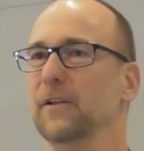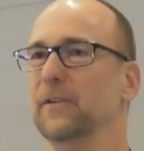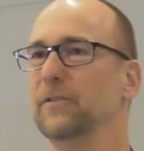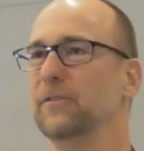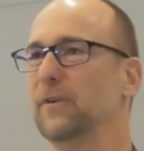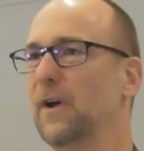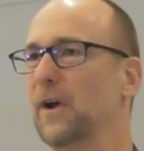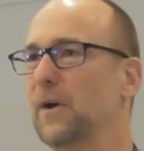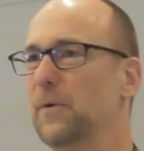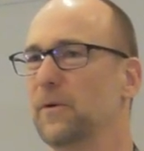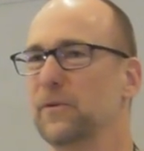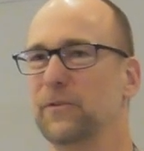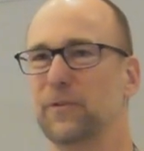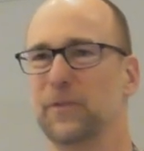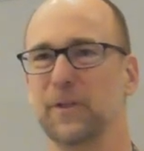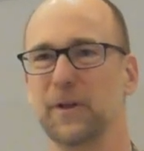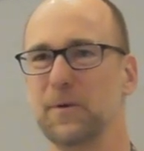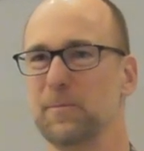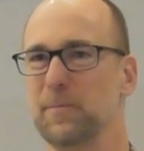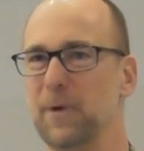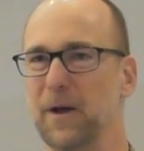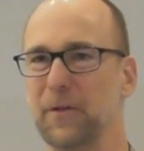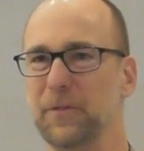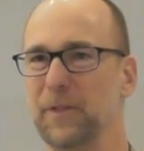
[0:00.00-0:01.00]
So I always
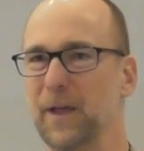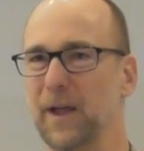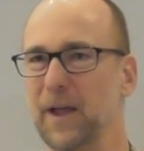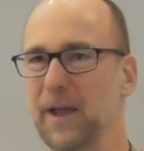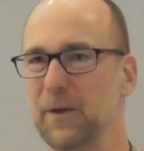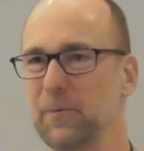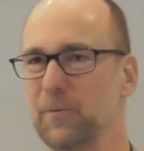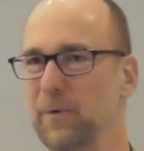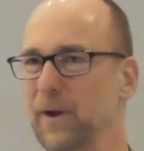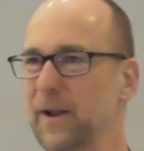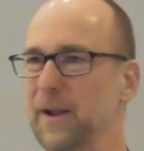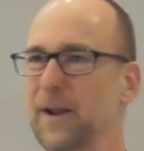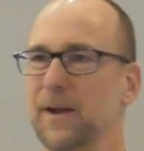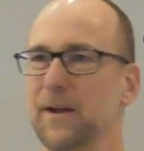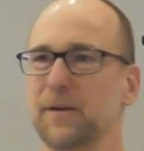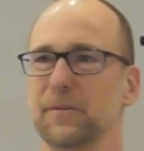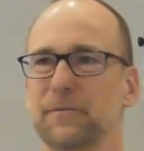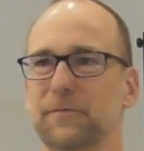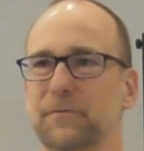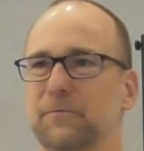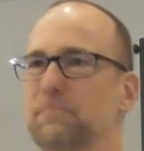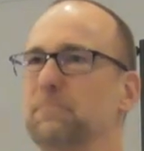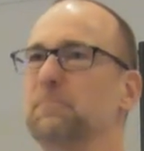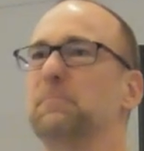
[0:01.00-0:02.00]
think about that when I
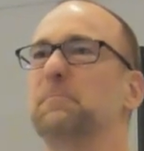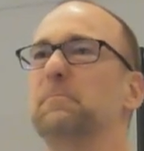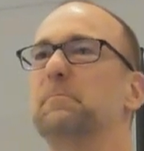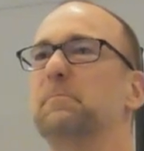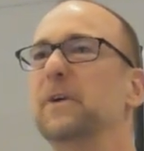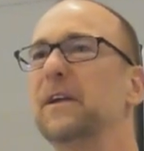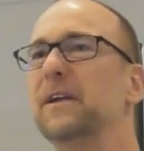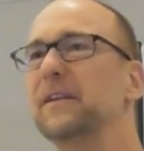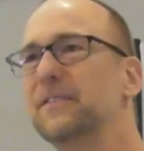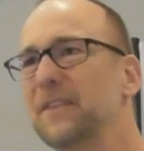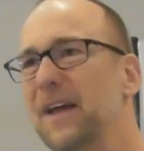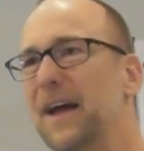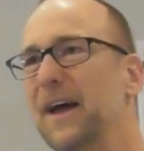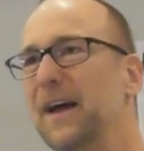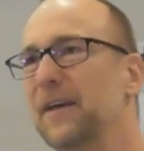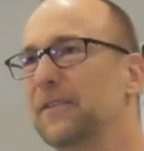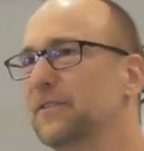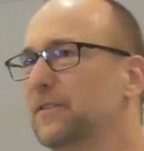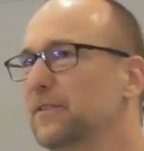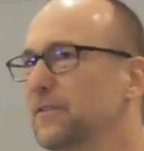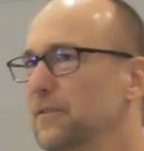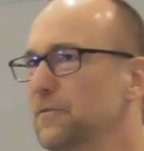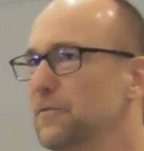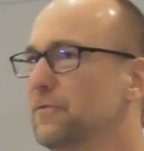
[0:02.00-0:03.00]
have big
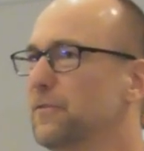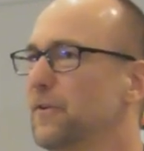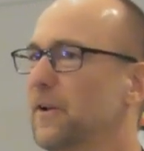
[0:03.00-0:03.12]
tasks in